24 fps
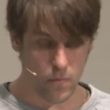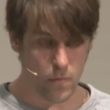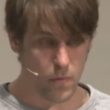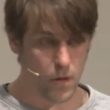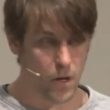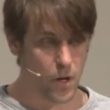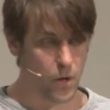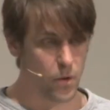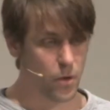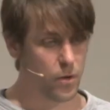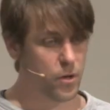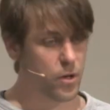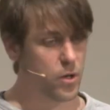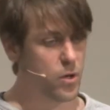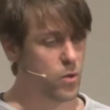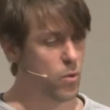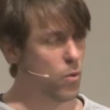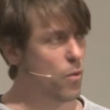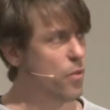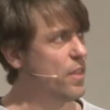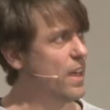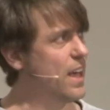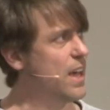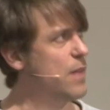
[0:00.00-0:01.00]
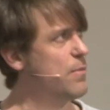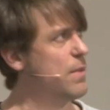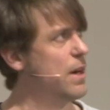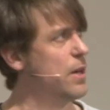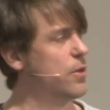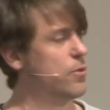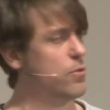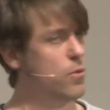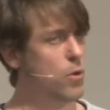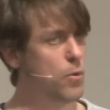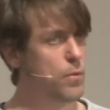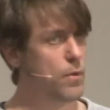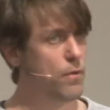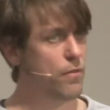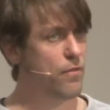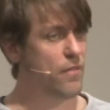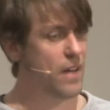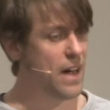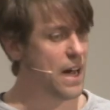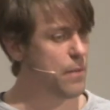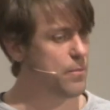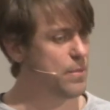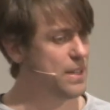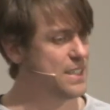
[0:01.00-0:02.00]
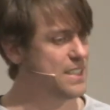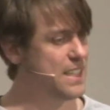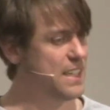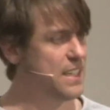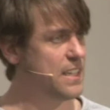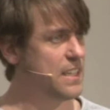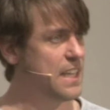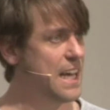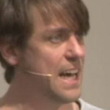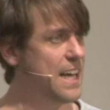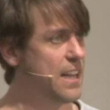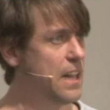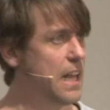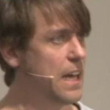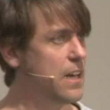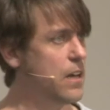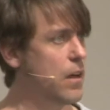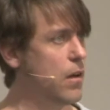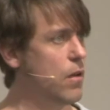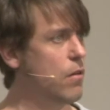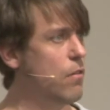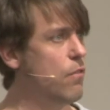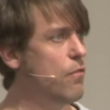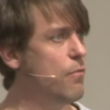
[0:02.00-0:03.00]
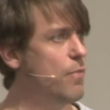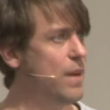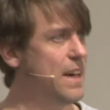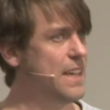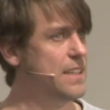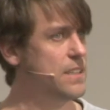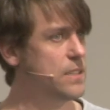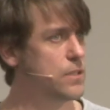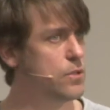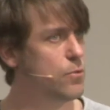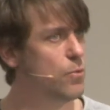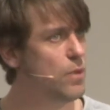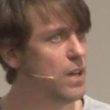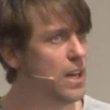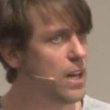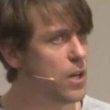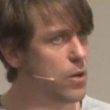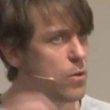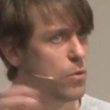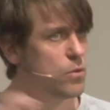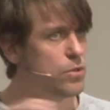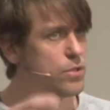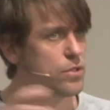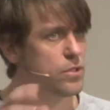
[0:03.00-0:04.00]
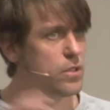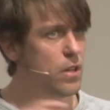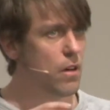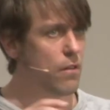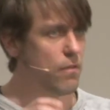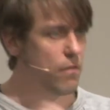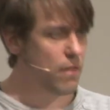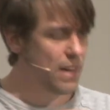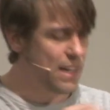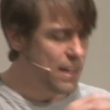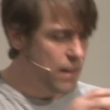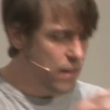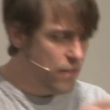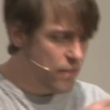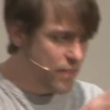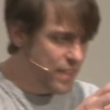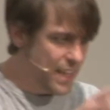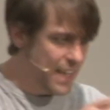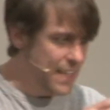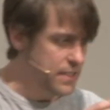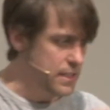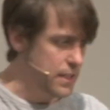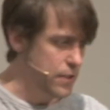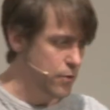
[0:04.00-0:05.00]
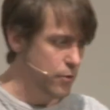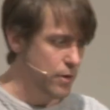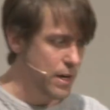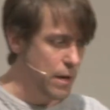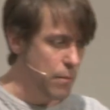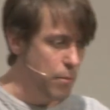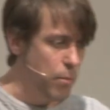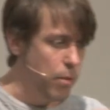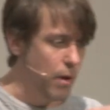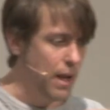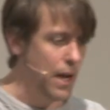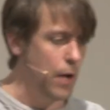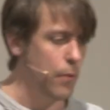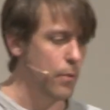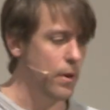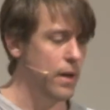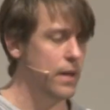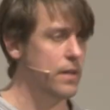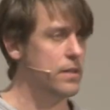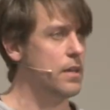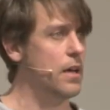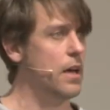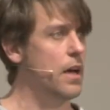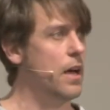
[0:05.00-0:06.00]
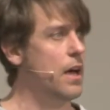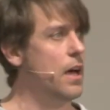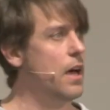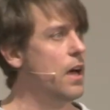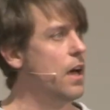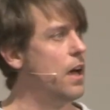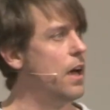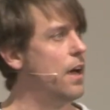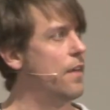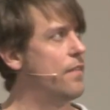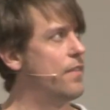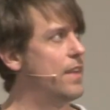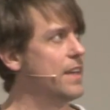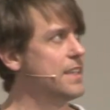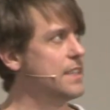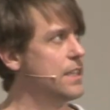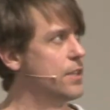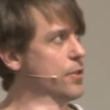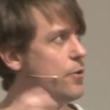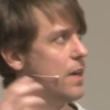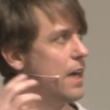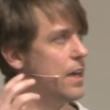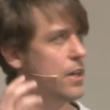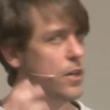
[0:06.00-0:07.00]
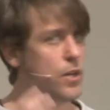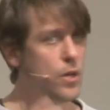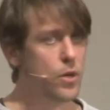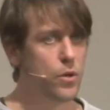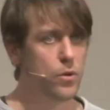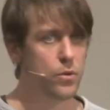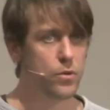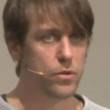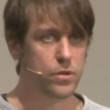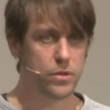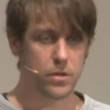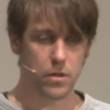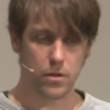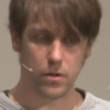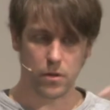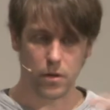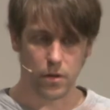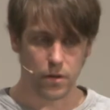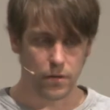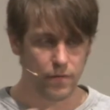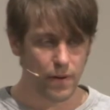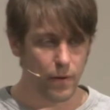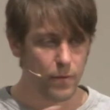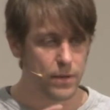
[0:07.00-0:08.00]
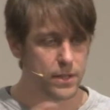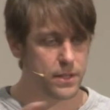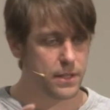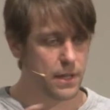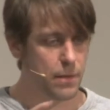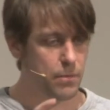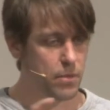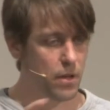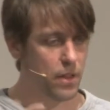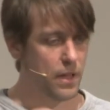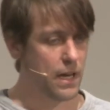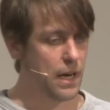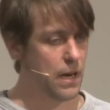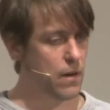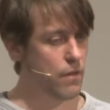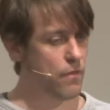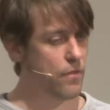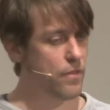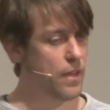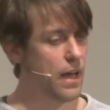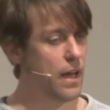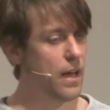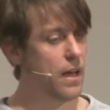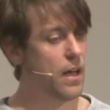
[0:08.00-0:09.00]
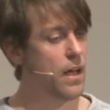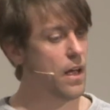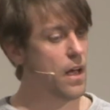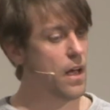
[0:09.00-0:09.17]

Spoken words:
Another cool thing about RoboFab is that it had like a lot of pens, really cool stuff, little things that you can play with, things that you can use on a very simple kind of thing.